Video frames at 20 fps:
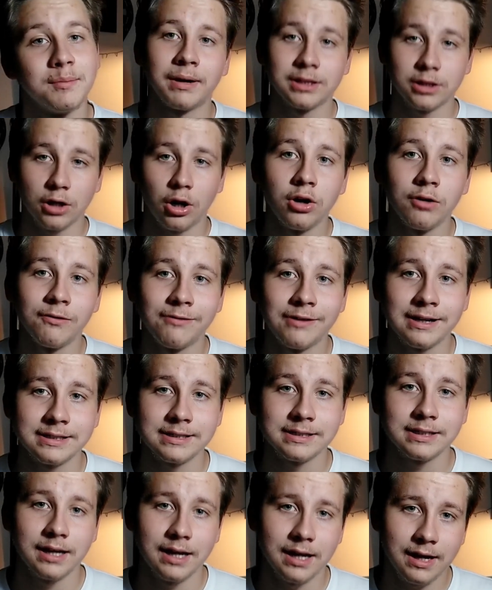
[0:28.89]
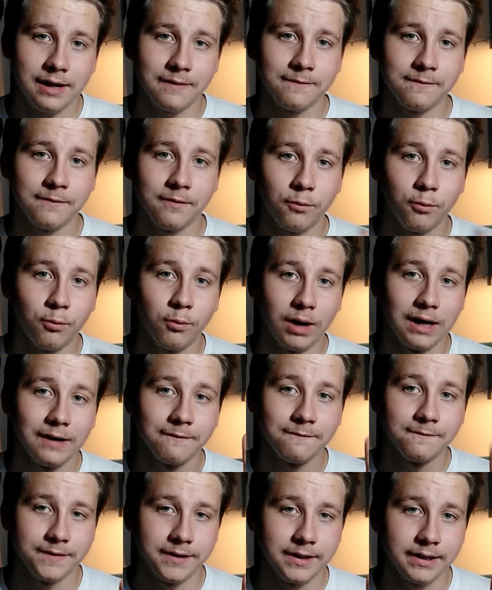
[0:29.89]
But all of us have
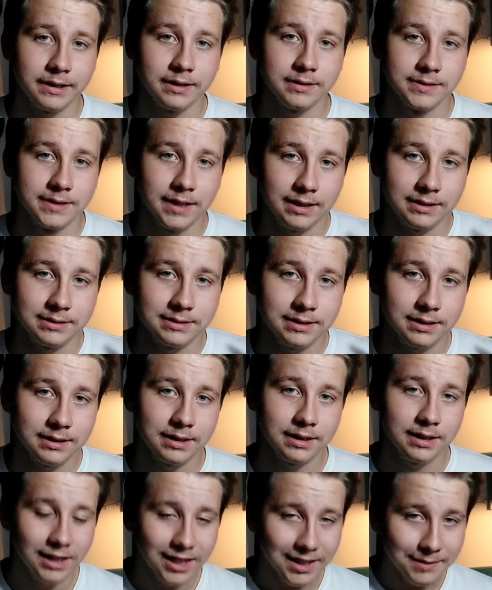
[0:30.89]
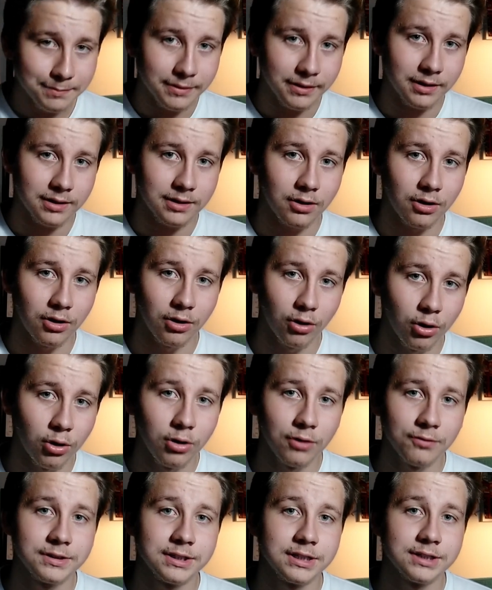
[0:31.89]
one thing that keep
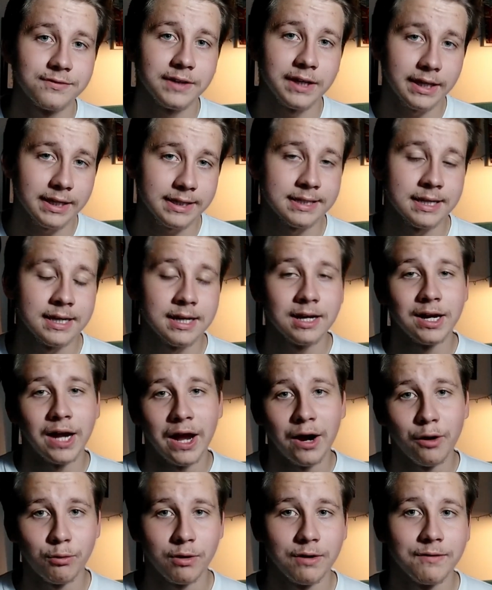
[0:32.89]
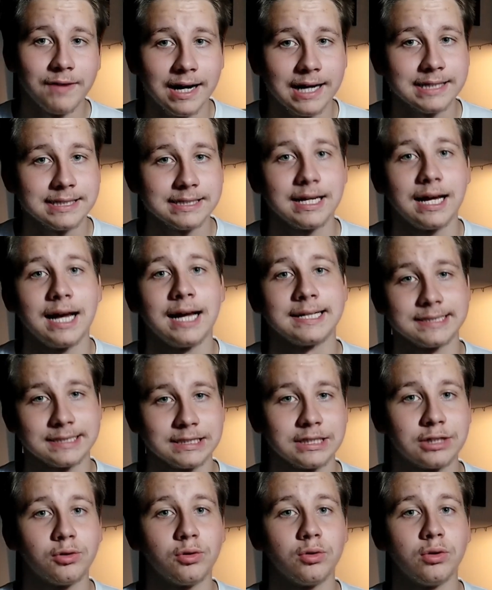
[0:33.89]
all of these things with us at
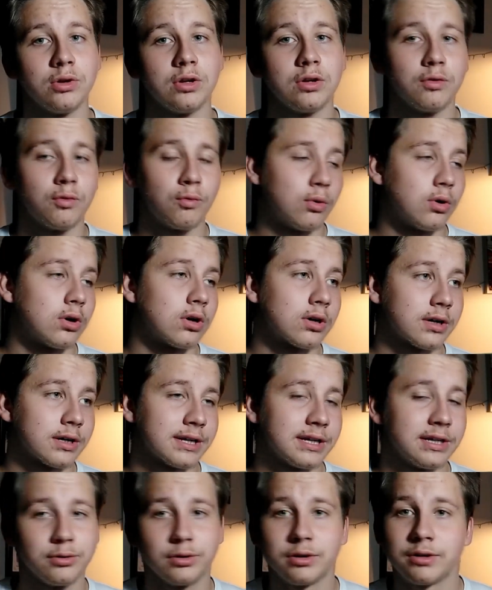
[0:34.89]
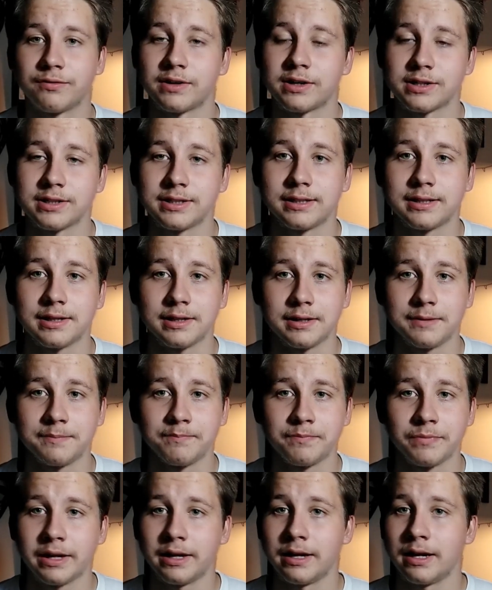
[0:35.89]
school, work,
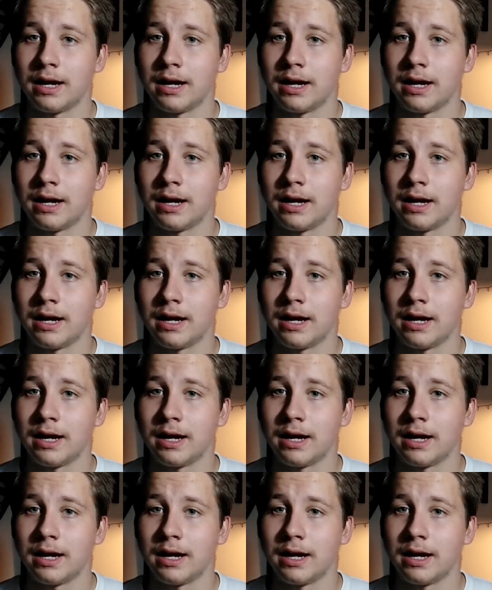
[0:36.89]
university,